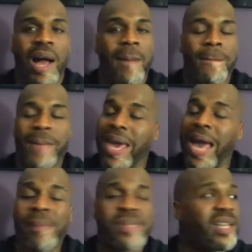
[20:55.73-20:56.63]
Man,
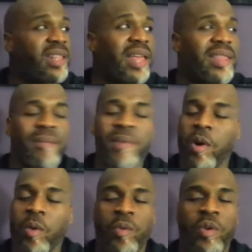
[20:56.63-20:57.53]
I'm telling, like, let me
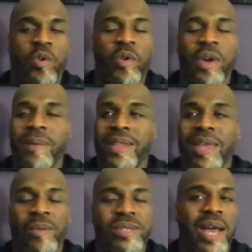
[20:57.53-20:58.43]
go real quick, man.
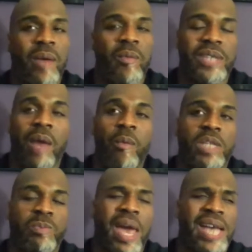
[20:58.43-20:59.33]
Like when Don
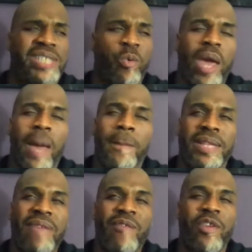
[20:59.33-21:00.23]
West passed away, I
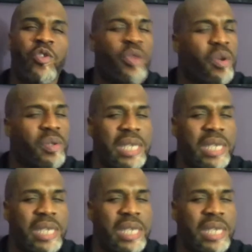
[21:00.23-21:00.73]
believe on New Year's